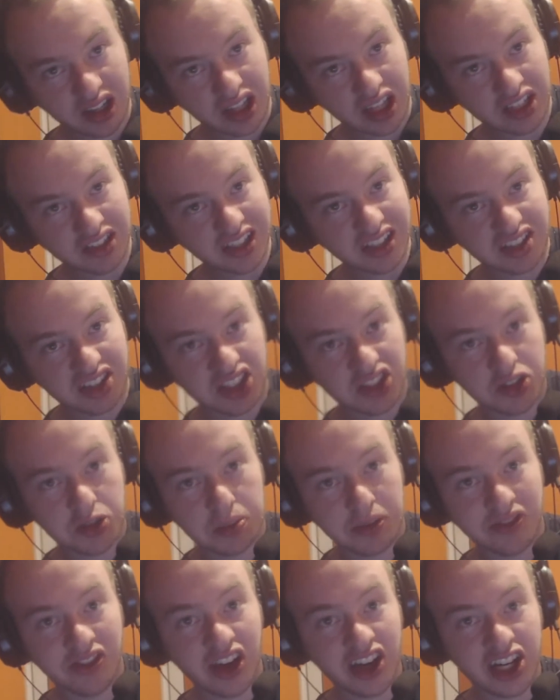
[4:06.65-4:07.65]
internet service
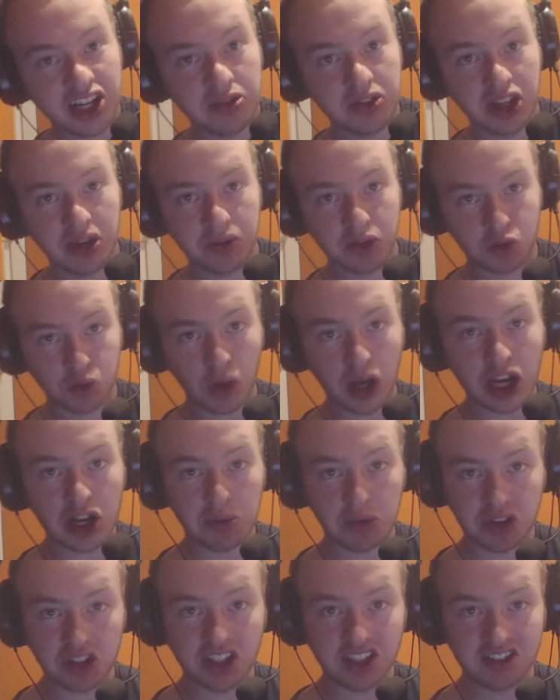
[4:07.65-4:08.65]
provider that was wired
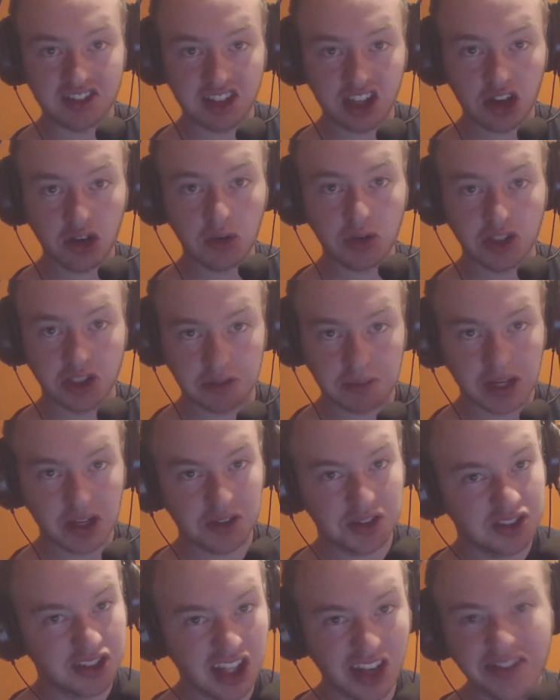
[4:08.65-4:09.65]
with DSL was
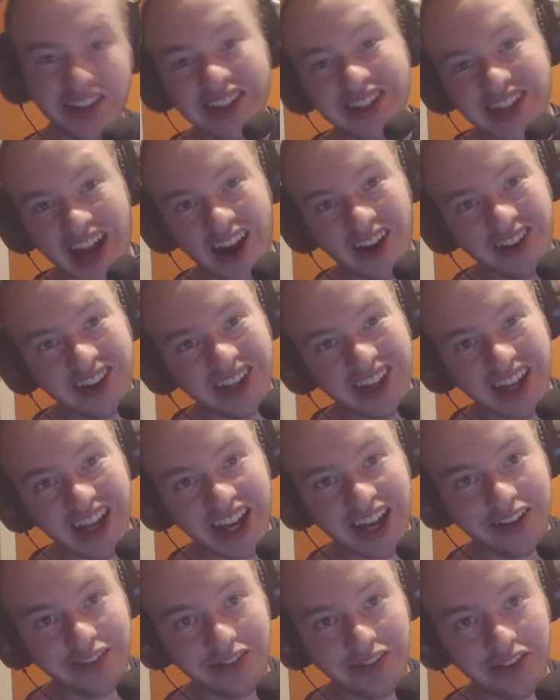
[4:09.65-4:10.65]
about 7 down and
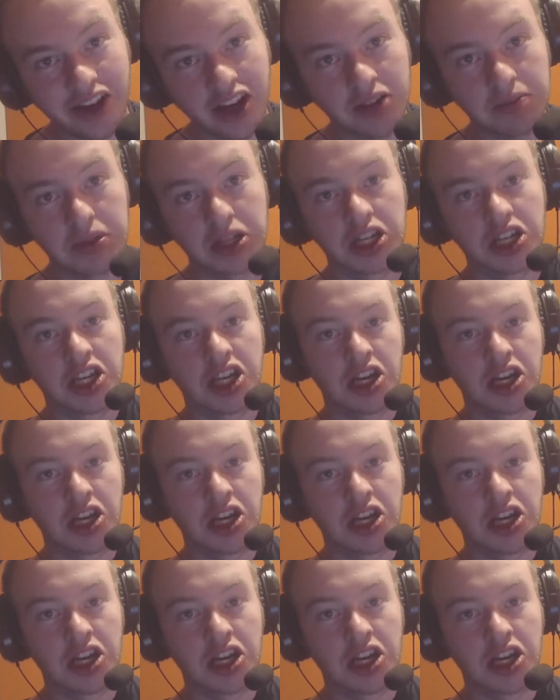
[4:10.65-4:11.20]
half up,